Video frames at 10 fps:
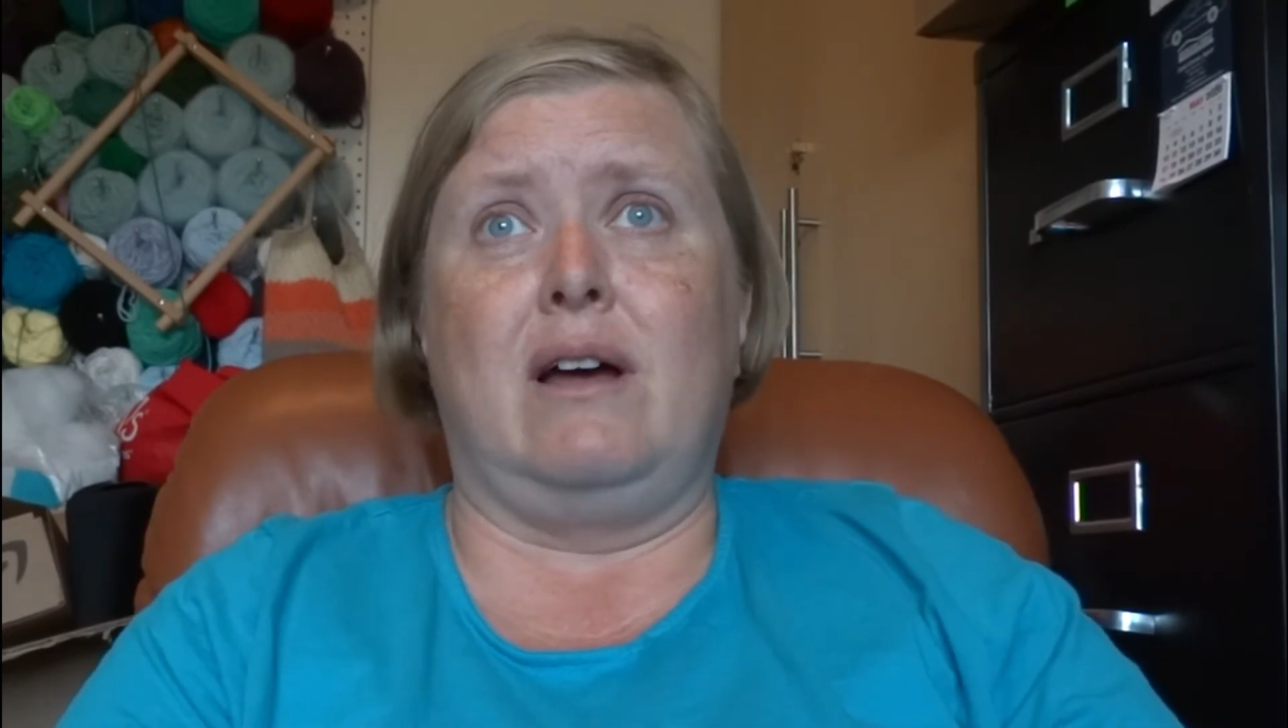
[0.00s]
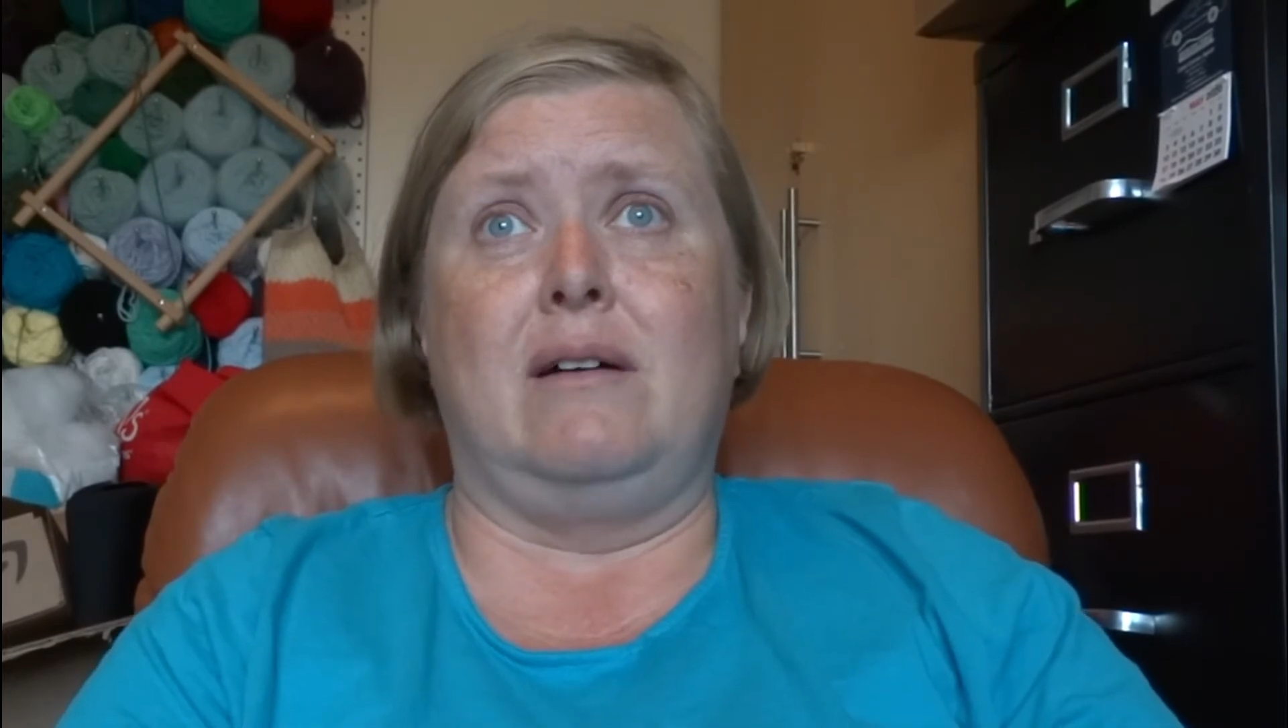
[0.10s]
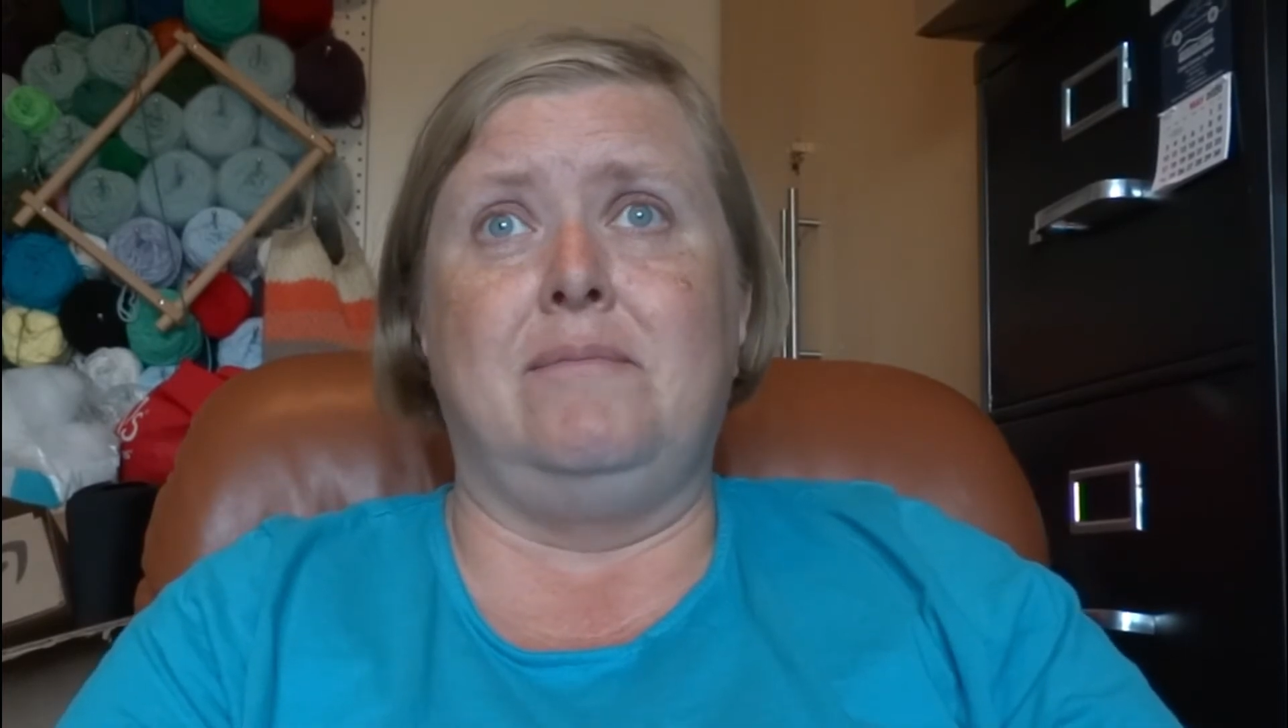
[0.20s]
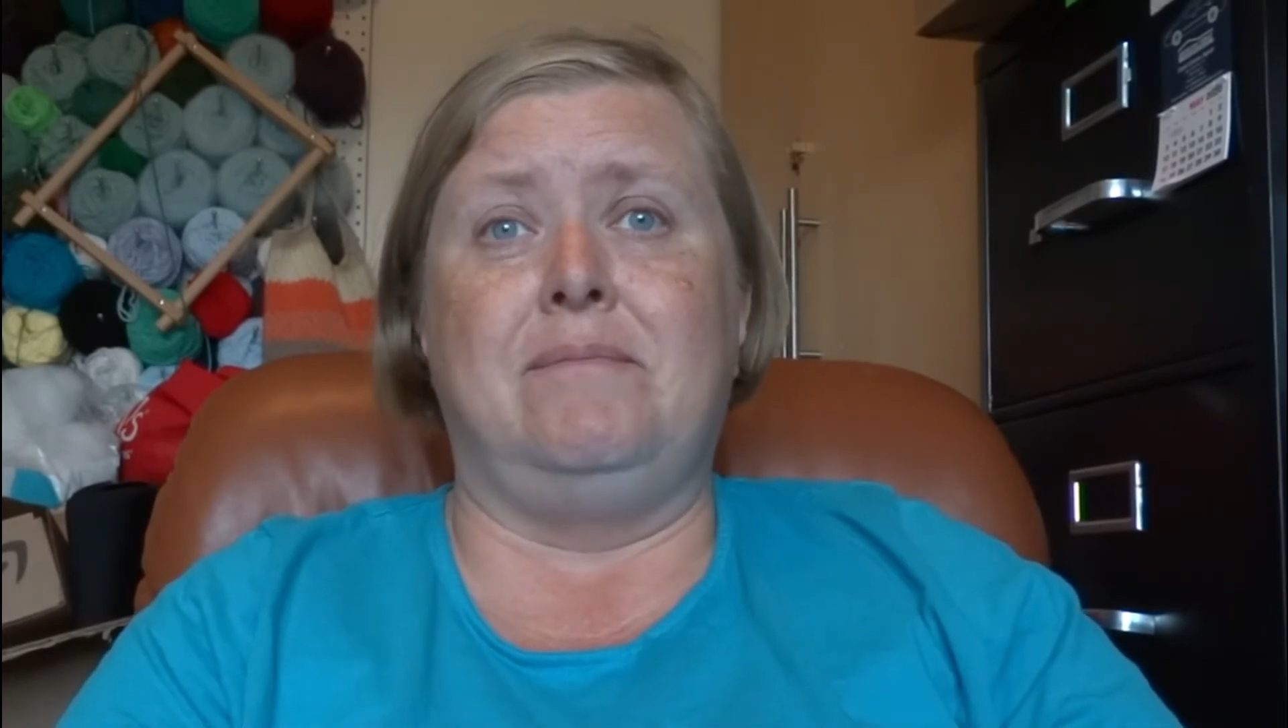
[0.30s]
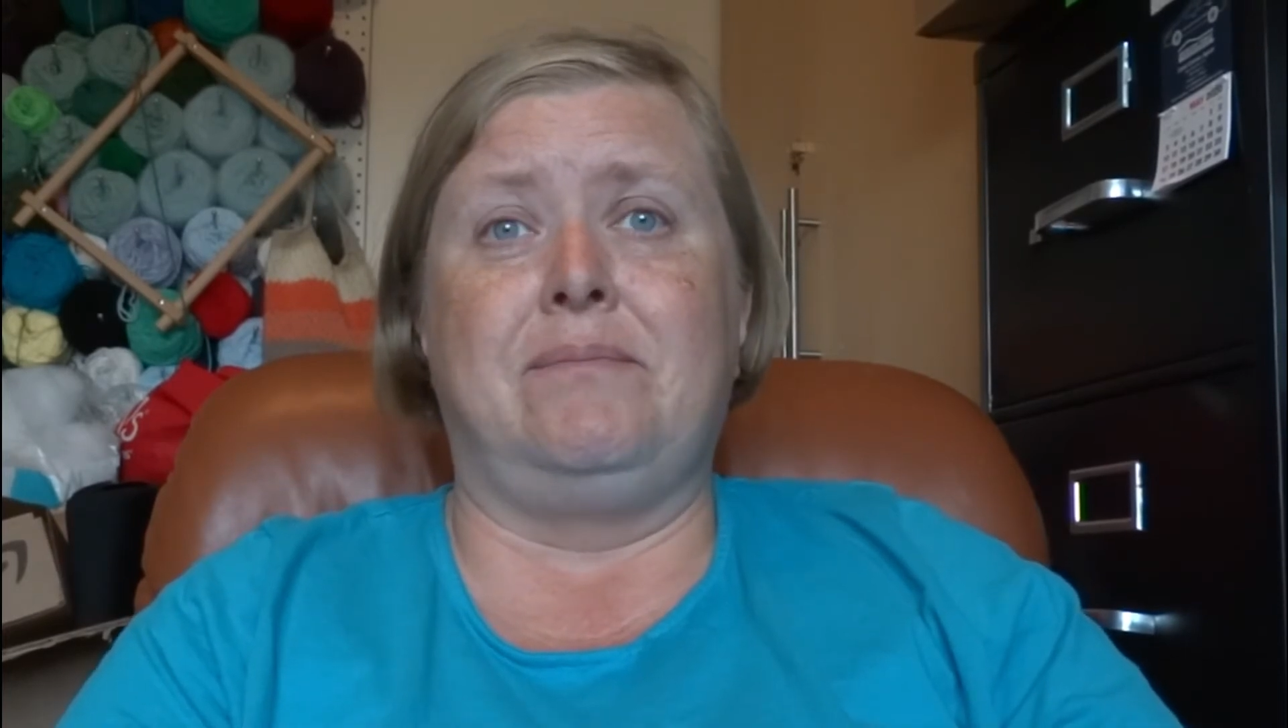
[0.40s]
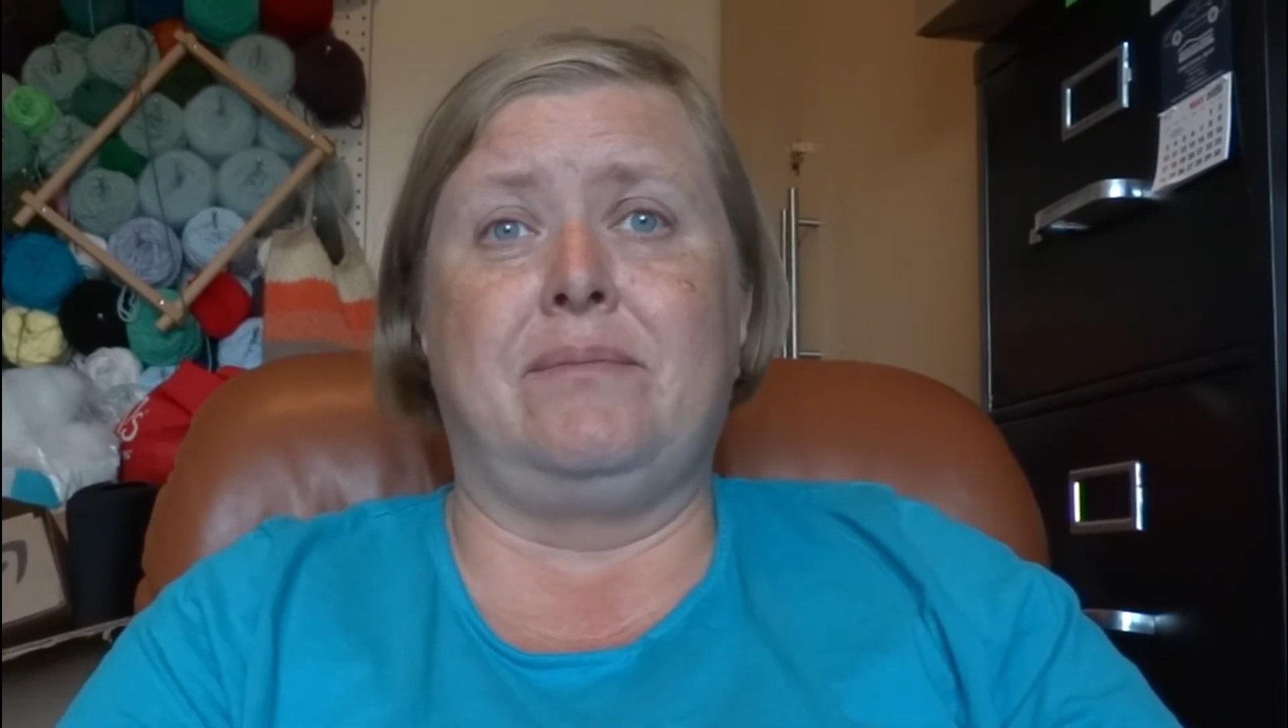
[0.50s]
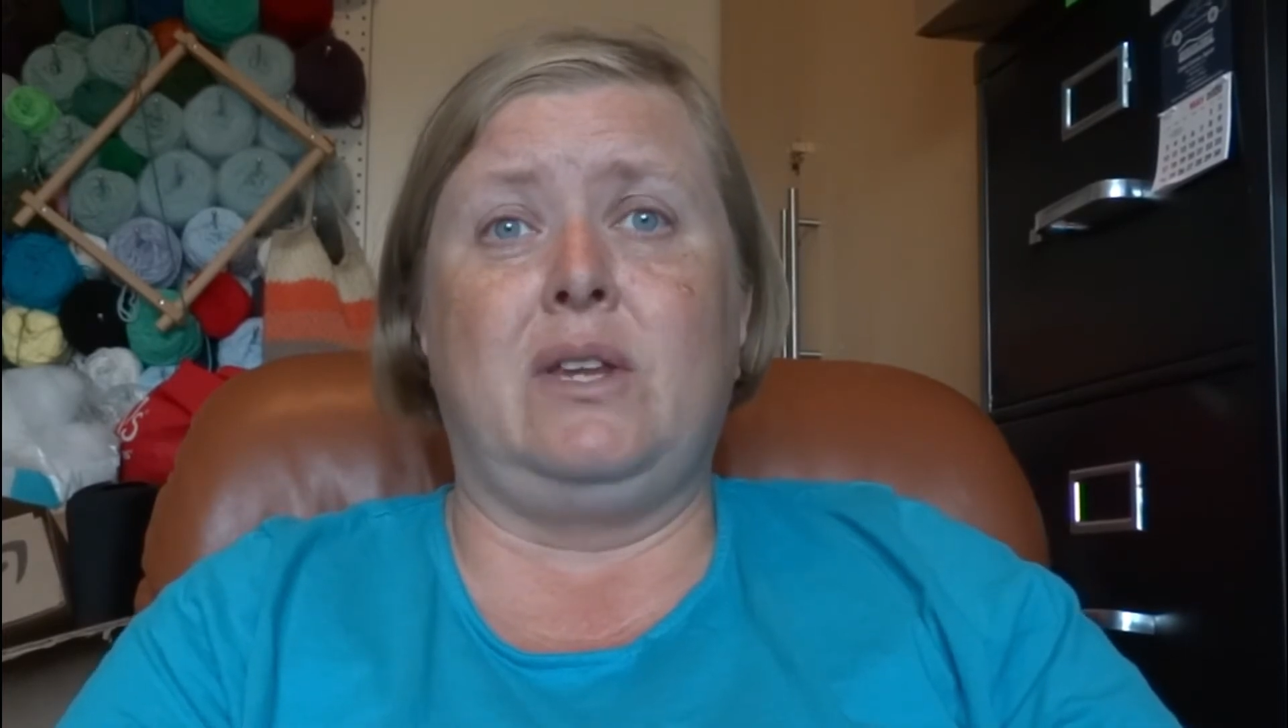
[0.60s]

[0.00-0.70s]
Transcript: um,